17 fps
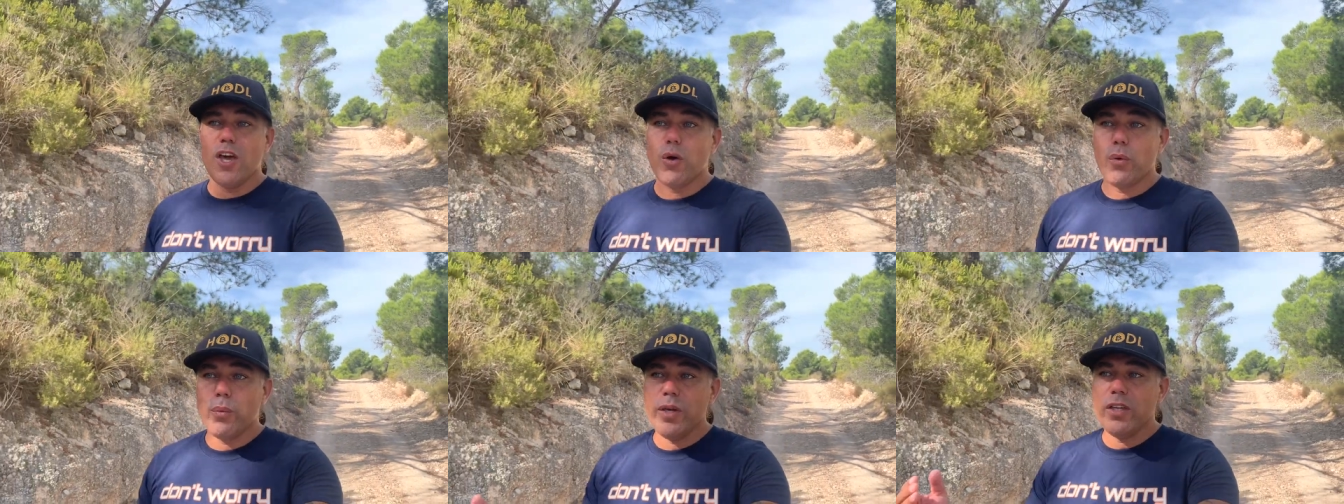
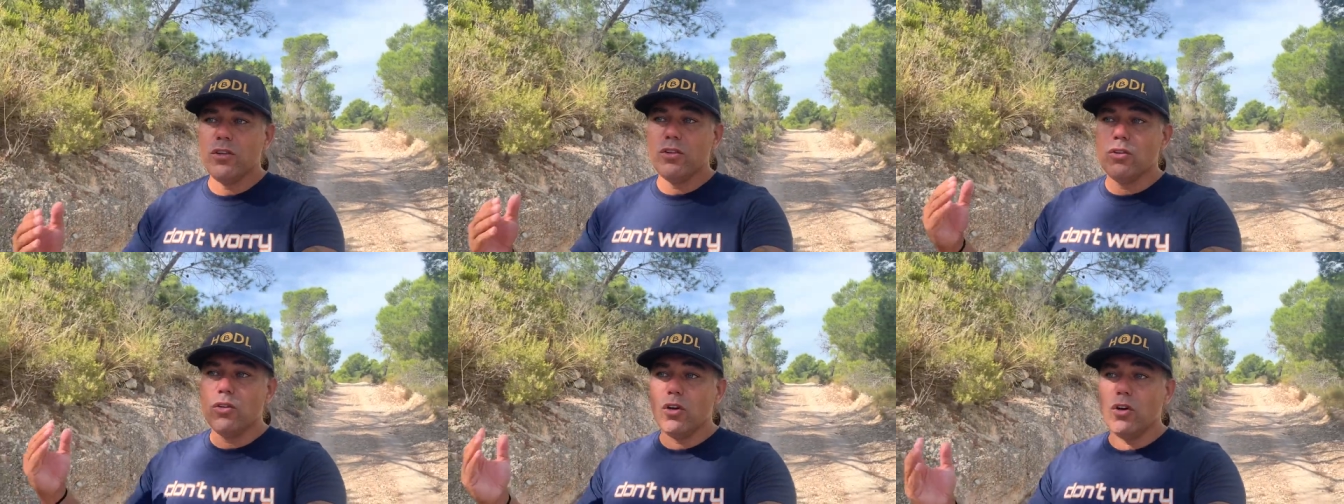We
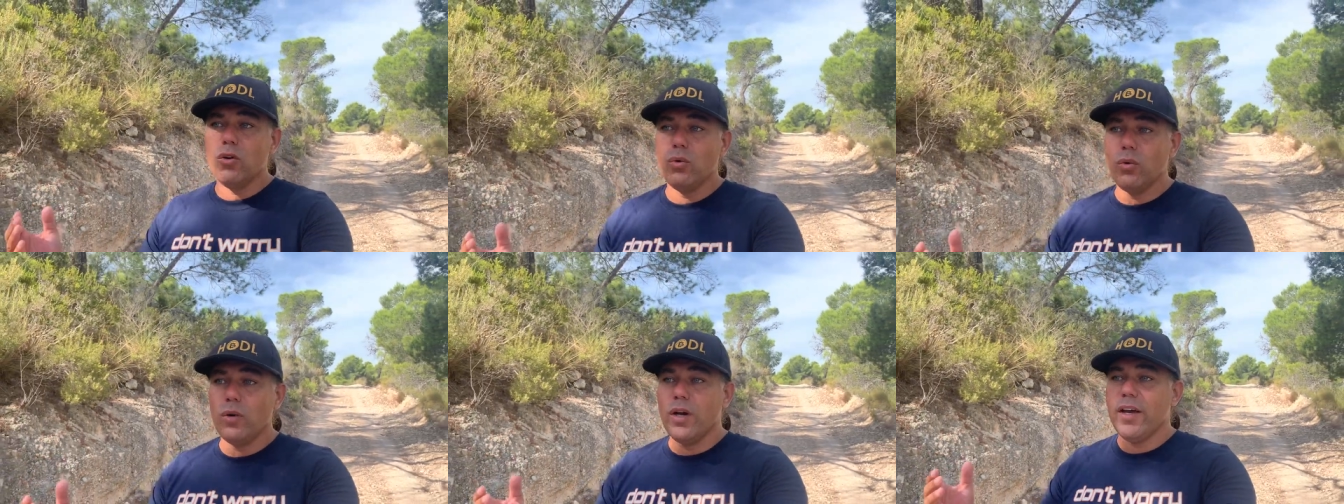
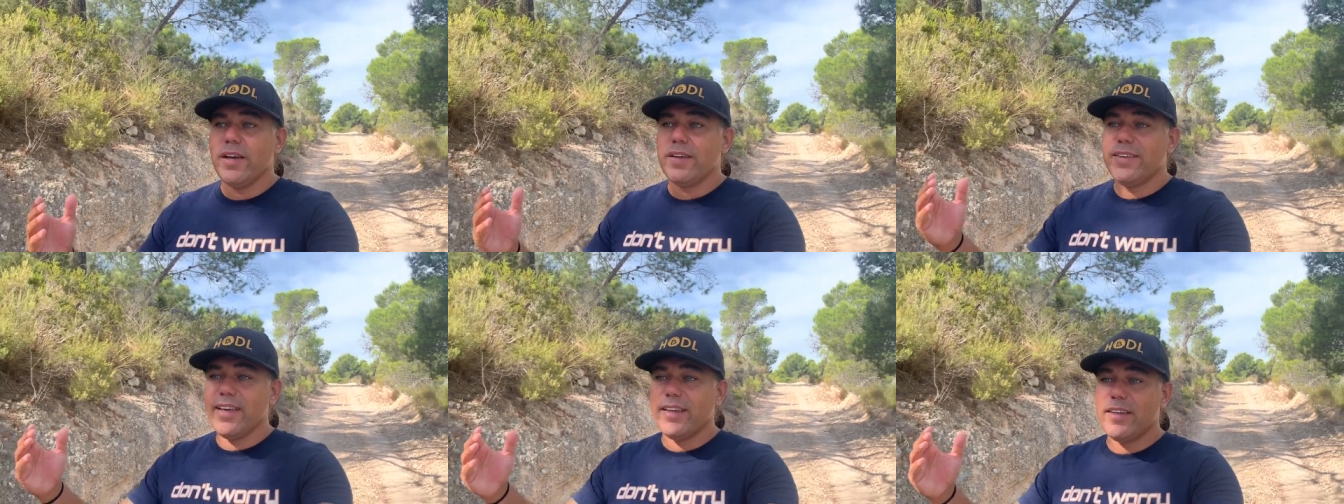know
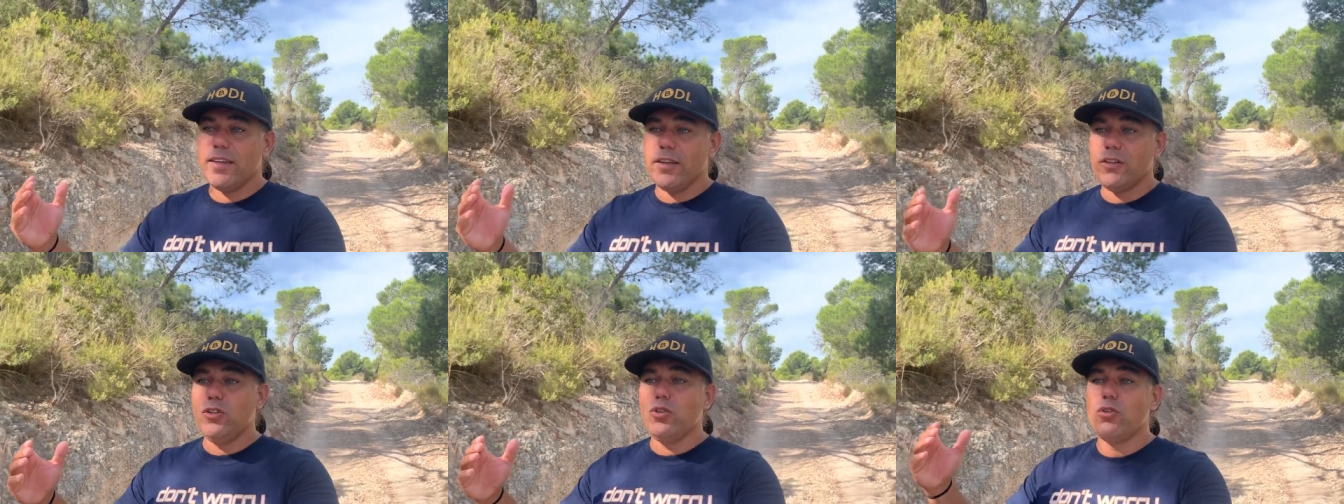
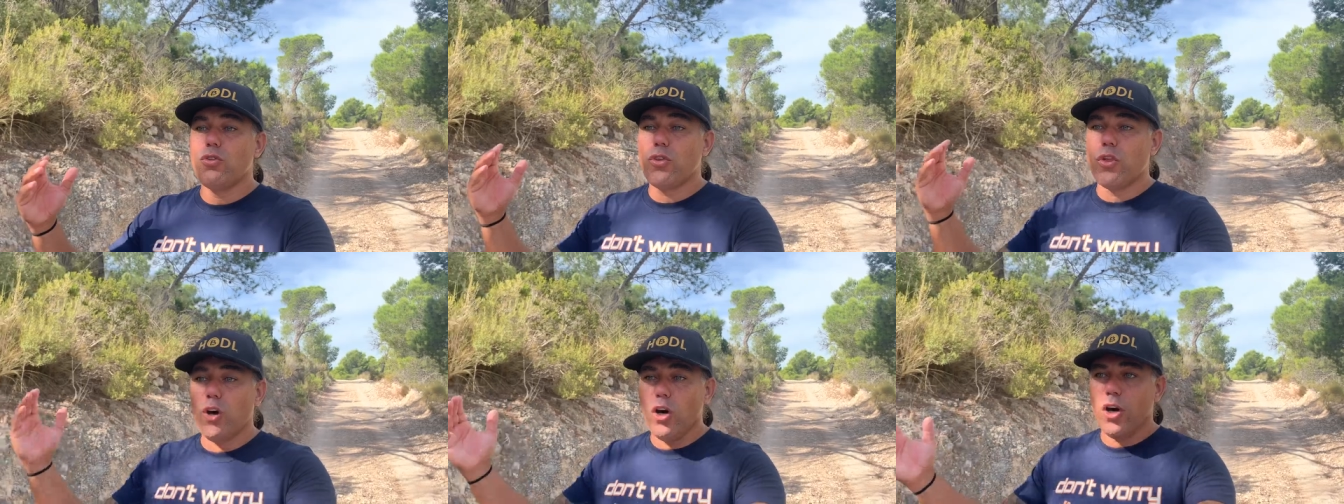that you
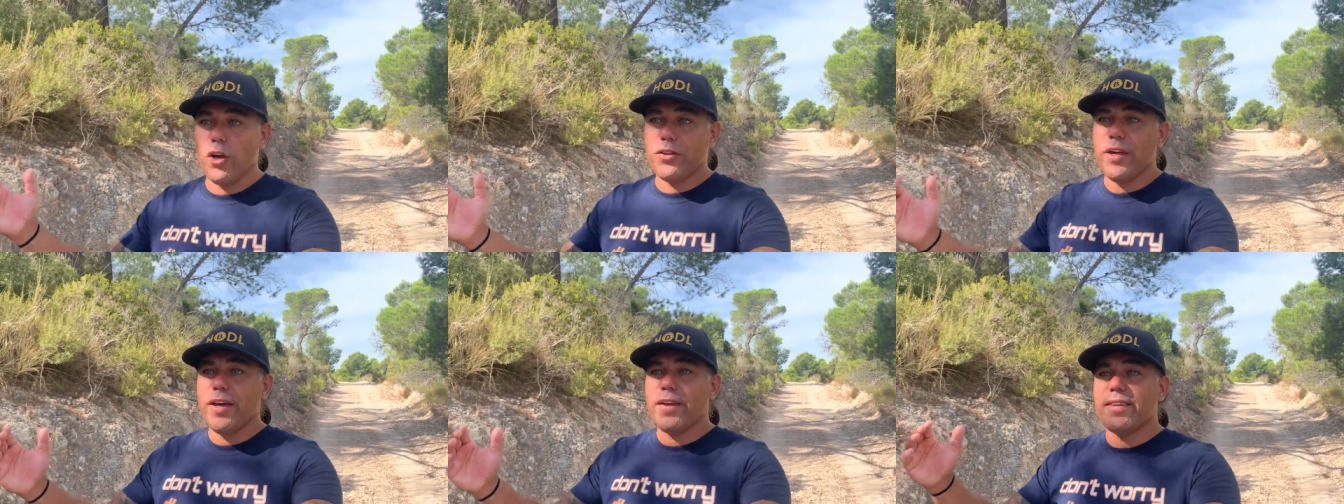thought